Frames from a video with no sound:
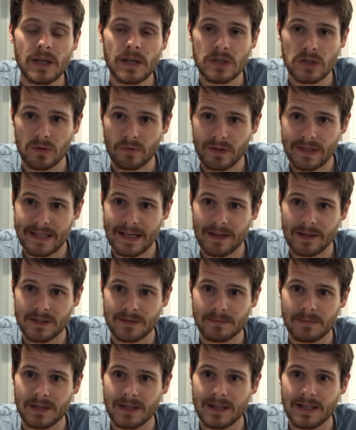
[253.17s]
Something
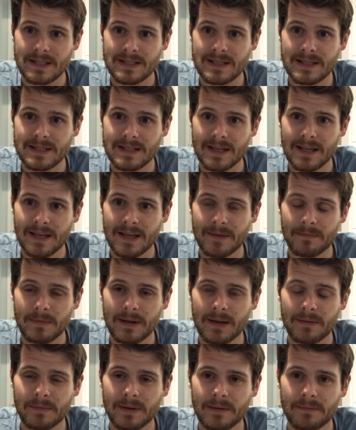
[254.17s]
tells me this is
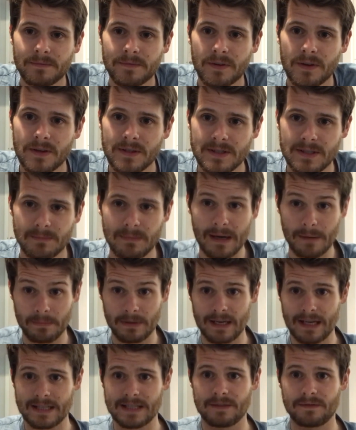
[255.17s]
my
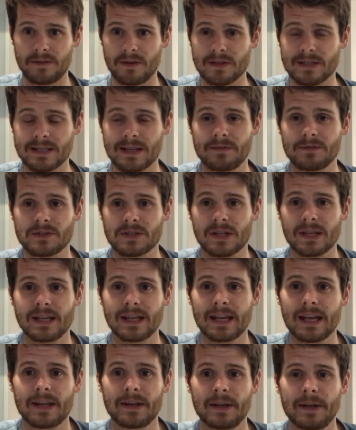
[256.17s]
predicted first 11 is
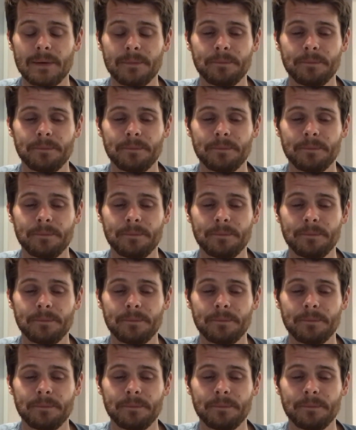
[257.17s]
going to get